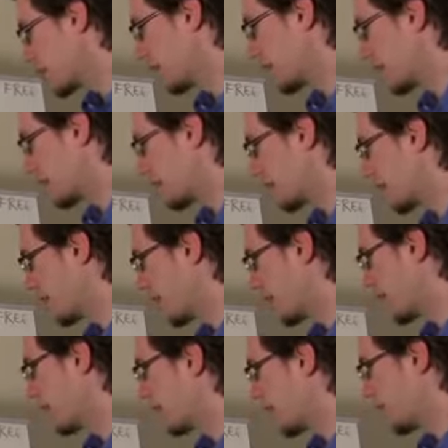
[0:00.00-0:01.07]
Like
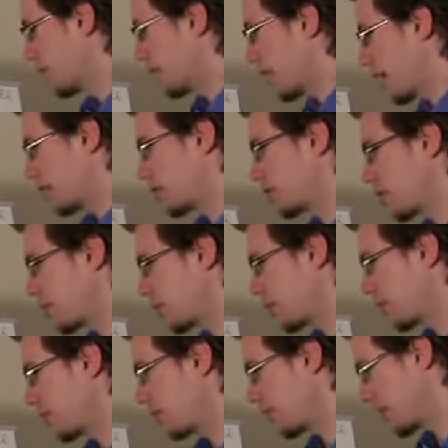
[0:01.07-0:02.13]
if I had a treble
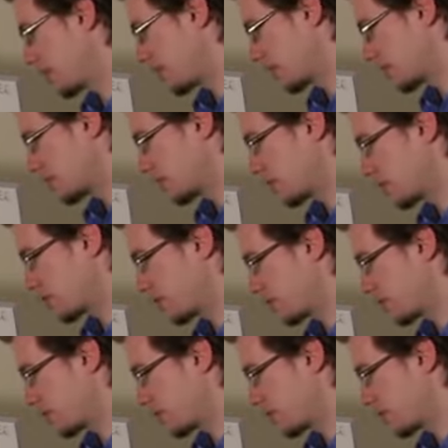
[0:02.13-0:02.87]
clef here, this